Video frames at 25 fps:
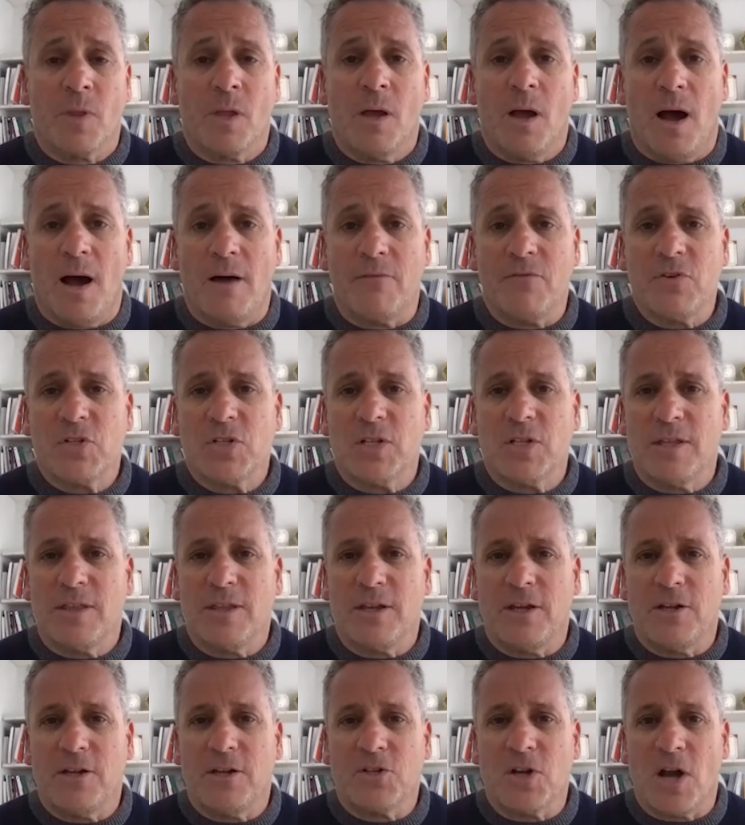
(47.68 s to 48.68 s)
Obviously,
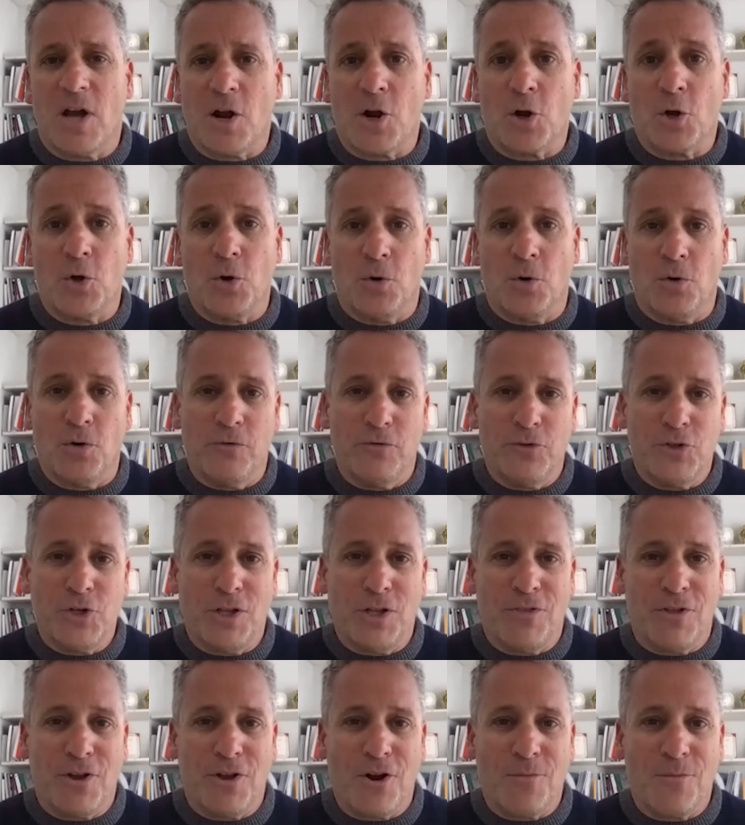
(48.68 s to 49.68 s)
the entire goal of
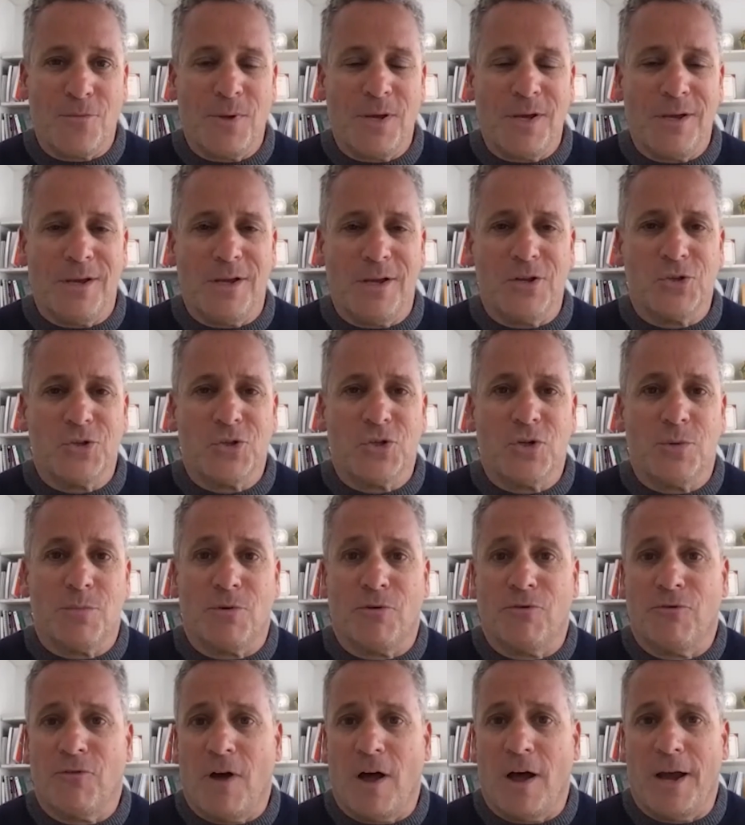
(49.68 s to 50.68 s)
gene therapy is to
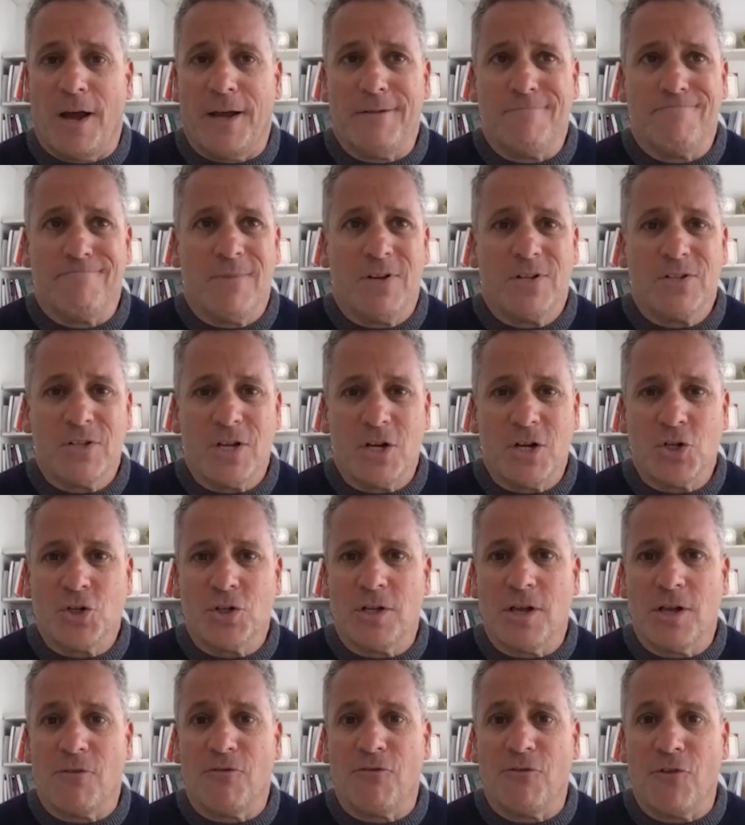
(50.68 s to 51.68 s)
provide
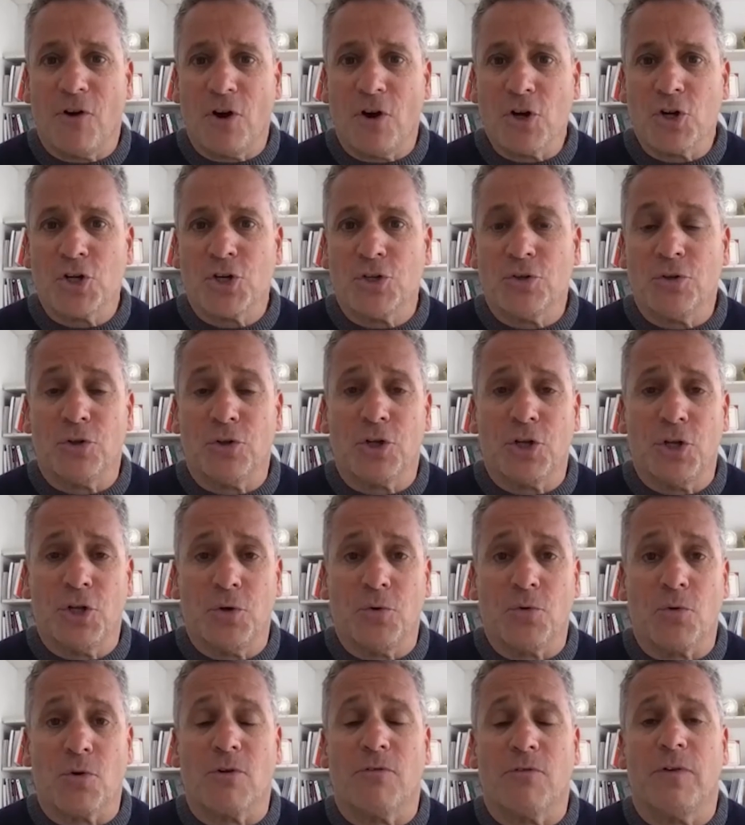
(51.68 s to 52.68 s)
essentially a functional
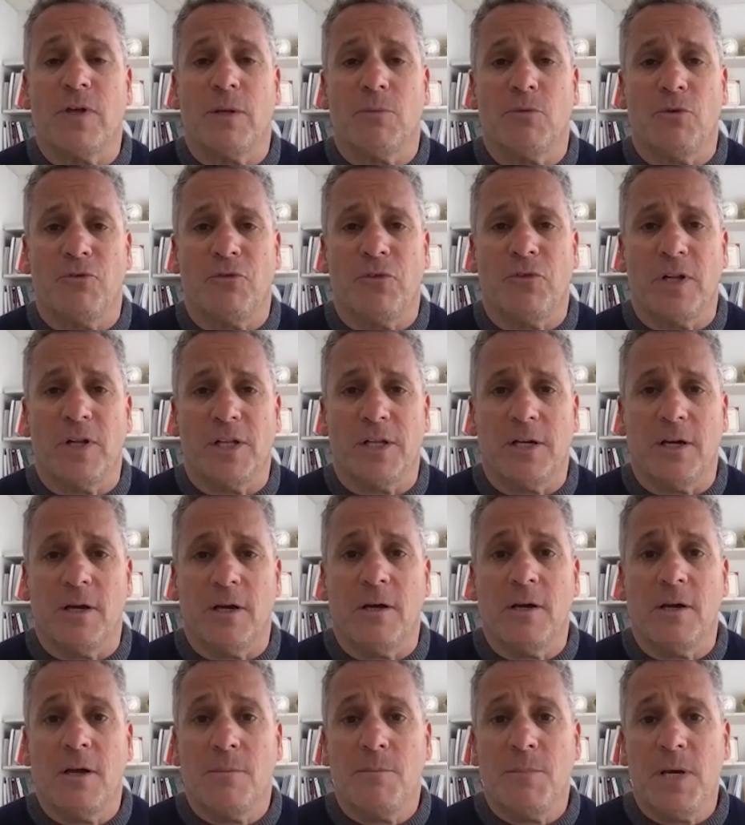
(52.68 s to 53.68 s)
cure of hemophilia,
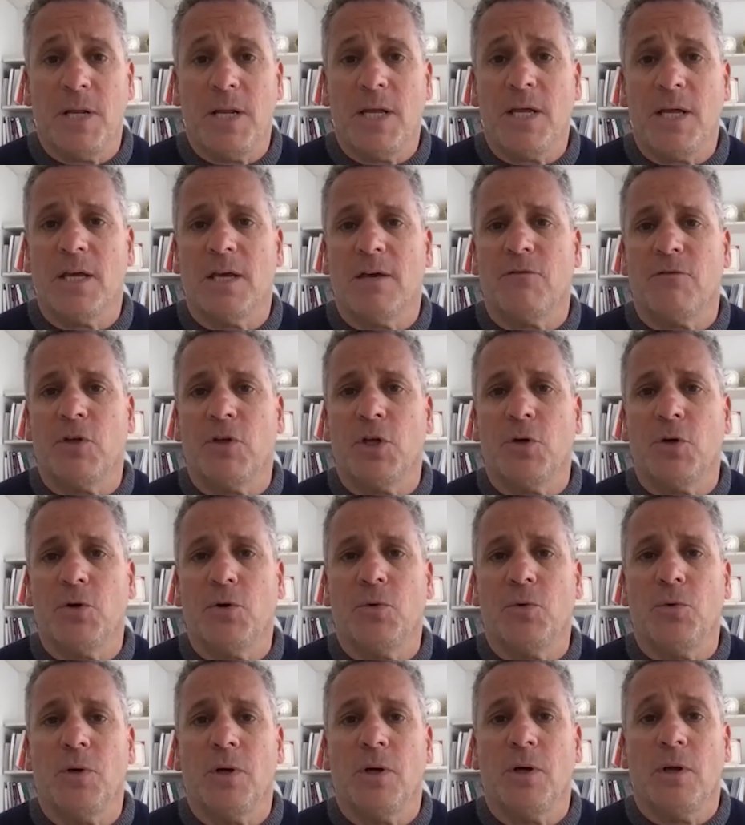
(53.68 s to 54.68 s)
meaning
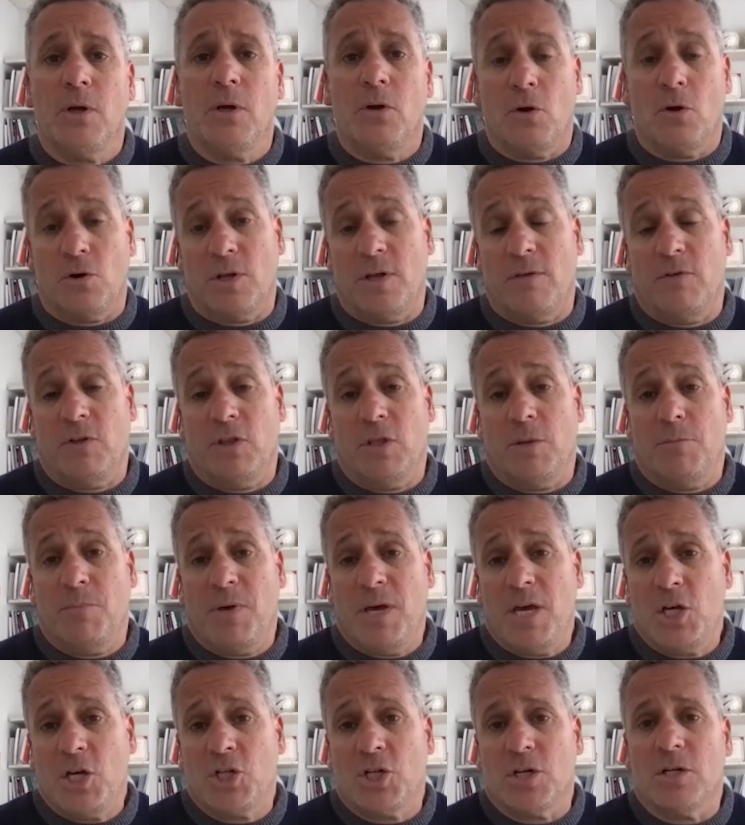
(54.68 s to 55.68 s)
giving the
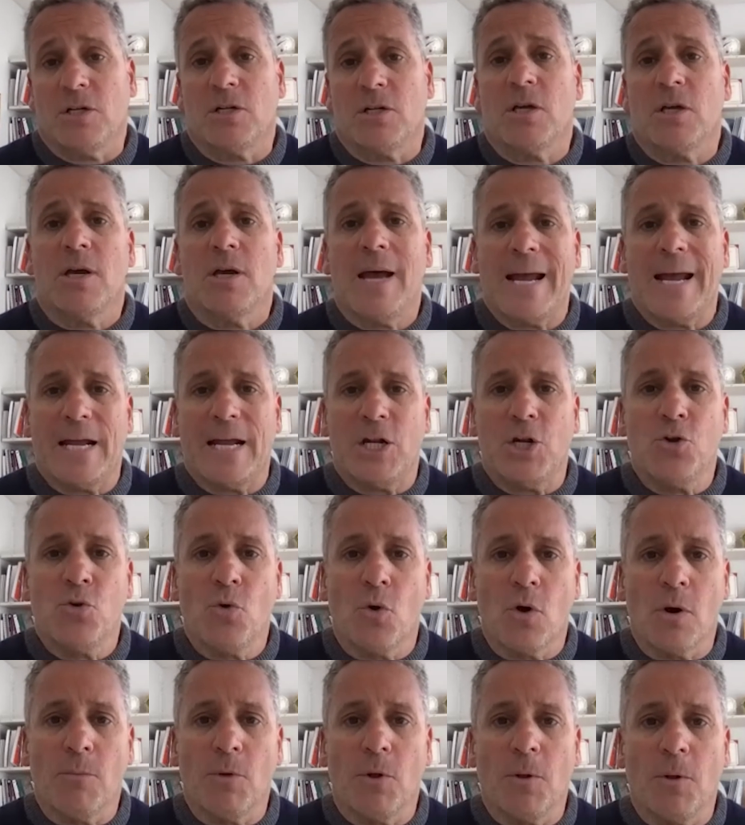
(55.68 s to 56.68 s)
patient a
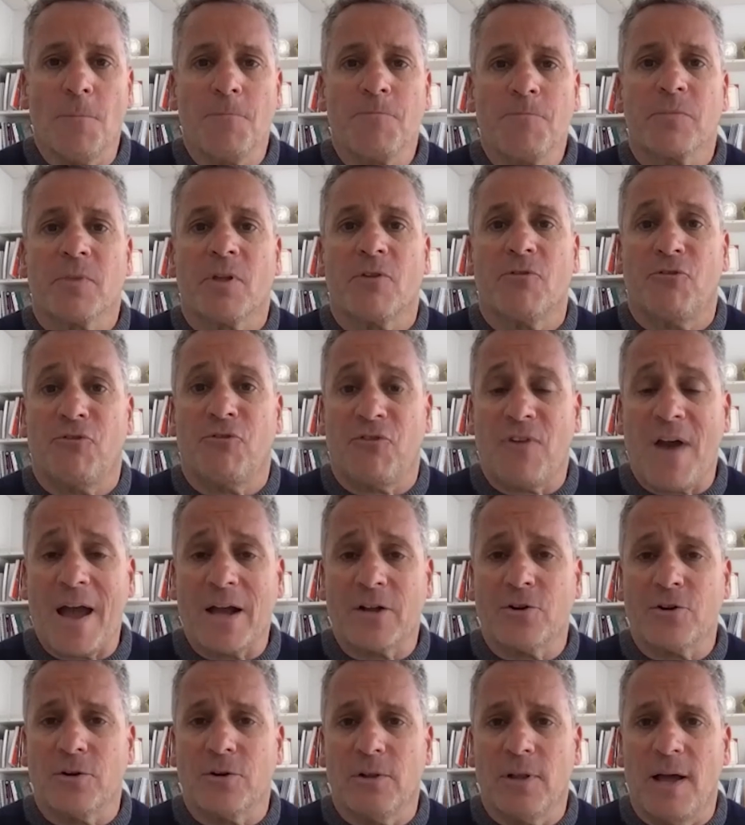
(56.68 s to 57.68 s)
normal
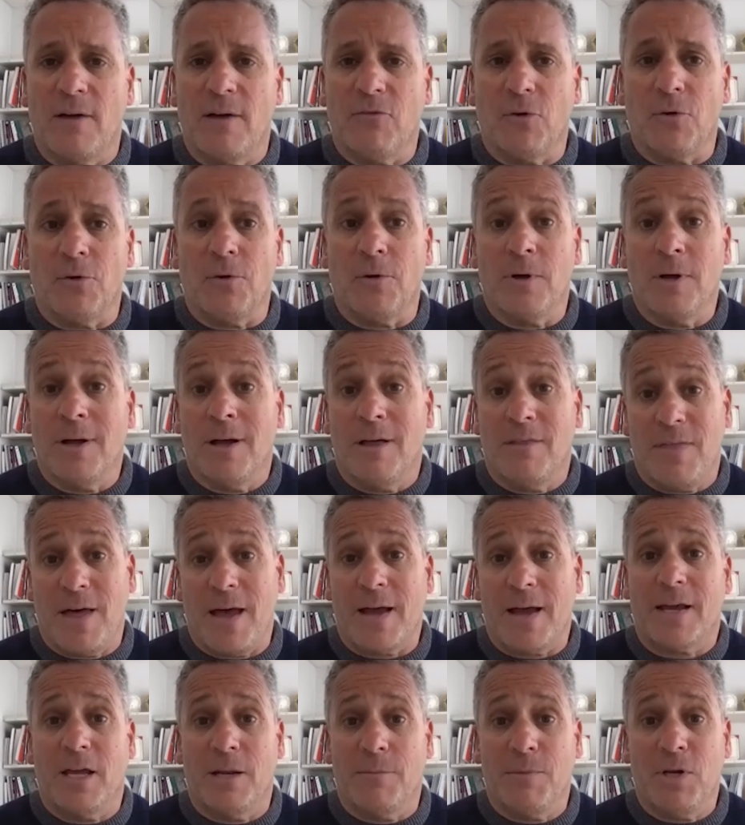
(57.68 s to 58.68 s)
factor level
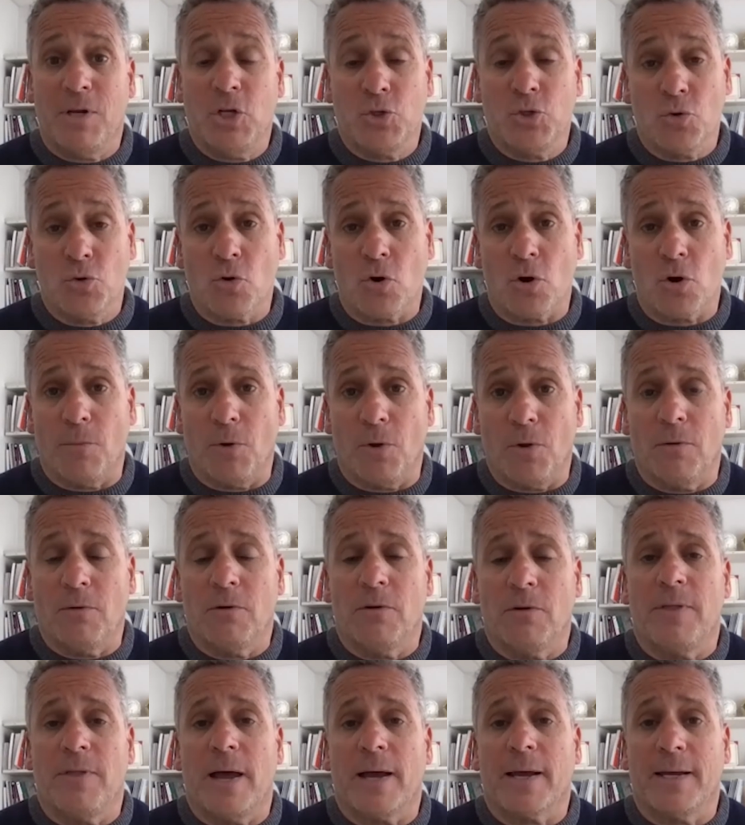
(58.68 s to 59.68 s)
that can be durable,
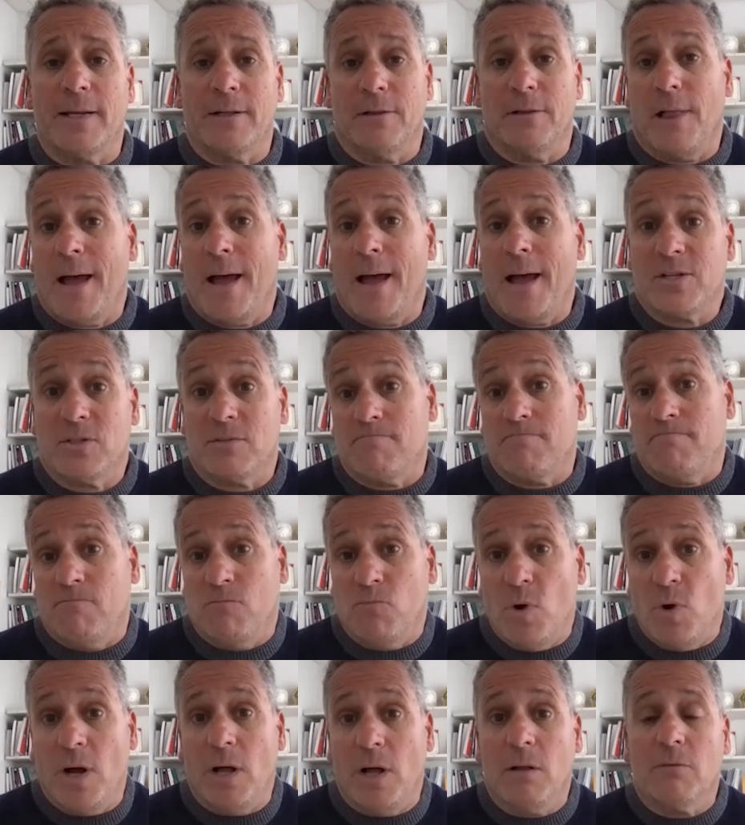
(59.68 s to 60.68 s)
that can last,
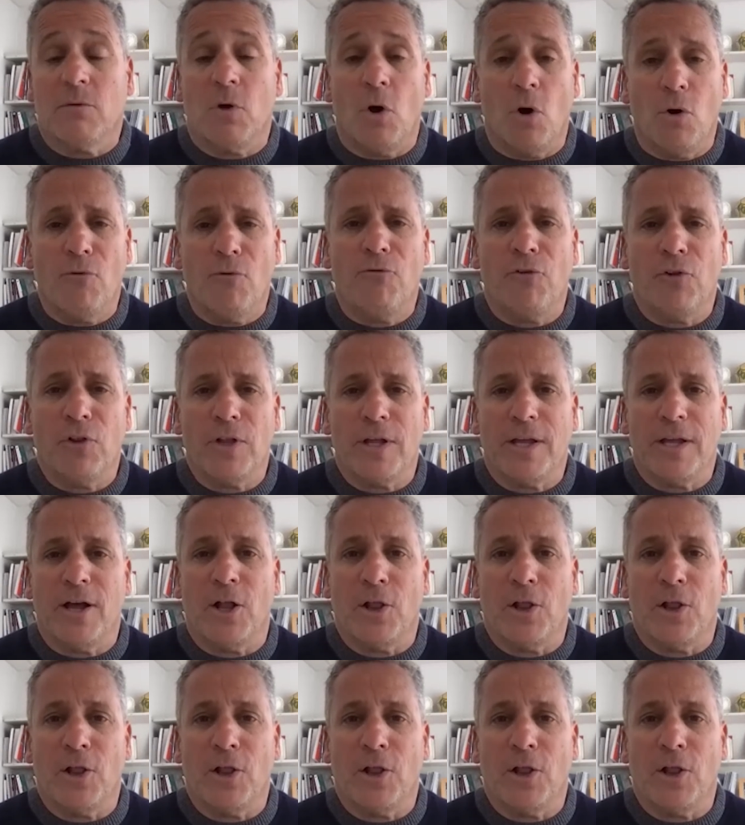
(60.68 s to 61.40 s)
well, hopefully a